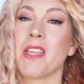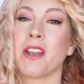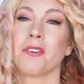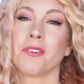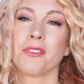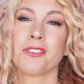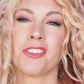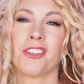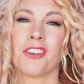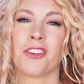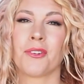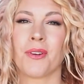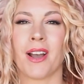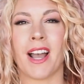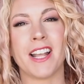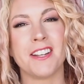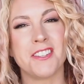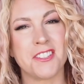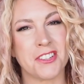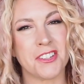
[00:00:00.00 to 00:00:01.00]
then also
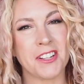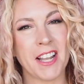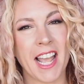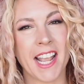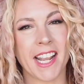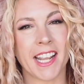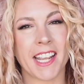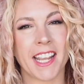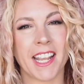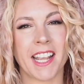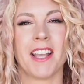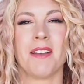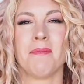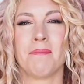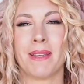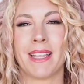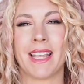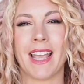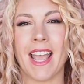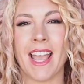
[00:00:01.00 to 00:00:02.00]
I do like
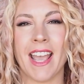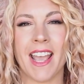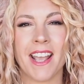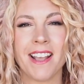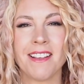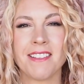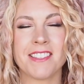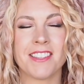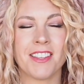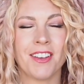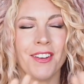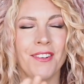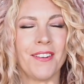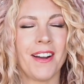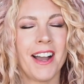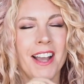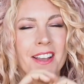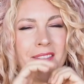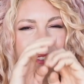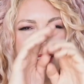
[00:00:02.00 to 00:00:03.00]
bigger hair. So
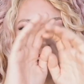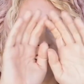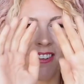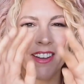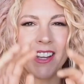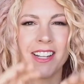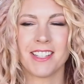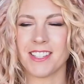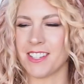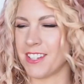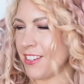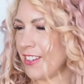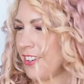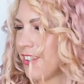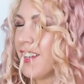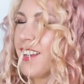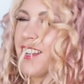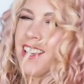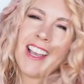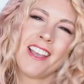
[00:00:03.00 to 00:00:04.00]
I'm going
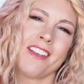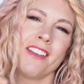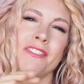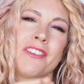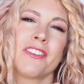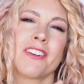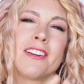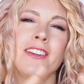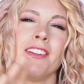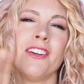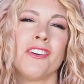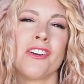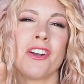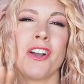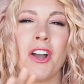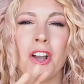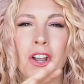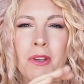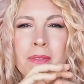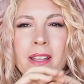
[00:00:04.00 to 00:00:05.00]
to, if you've got a long
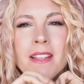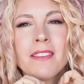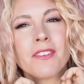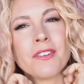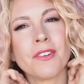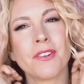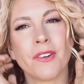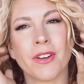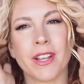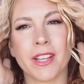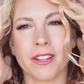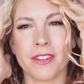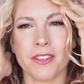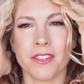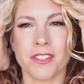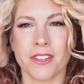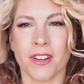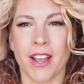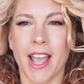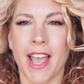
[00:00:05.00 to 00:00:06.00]
comb, that's good, or you can
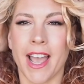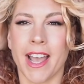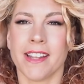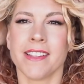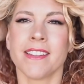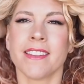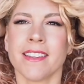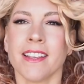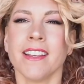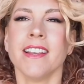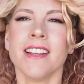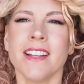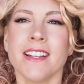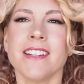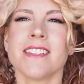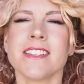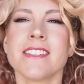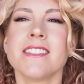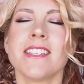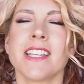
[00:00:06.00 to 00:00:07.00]
use your hands
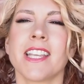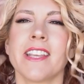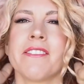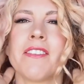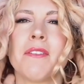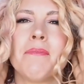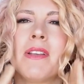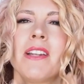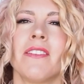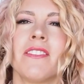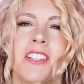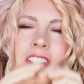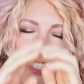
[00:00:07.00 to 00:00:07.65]
just to give a bit of a